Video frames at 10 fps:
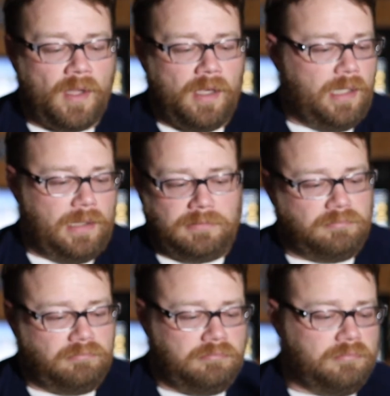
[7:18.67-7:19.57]

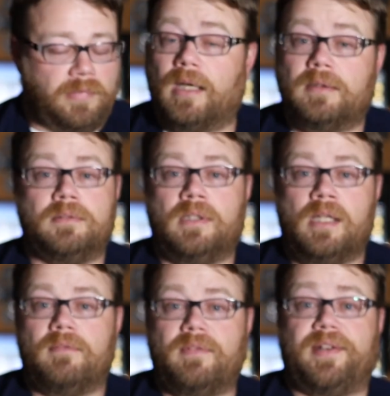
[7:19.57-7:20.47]
Yeah,
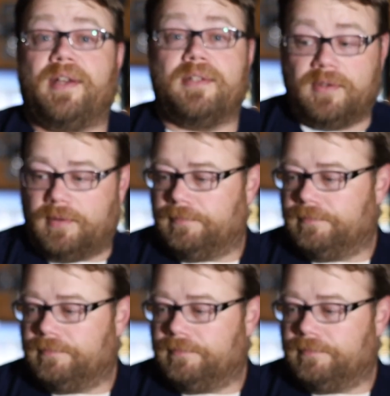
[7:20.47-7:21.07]
fantastic.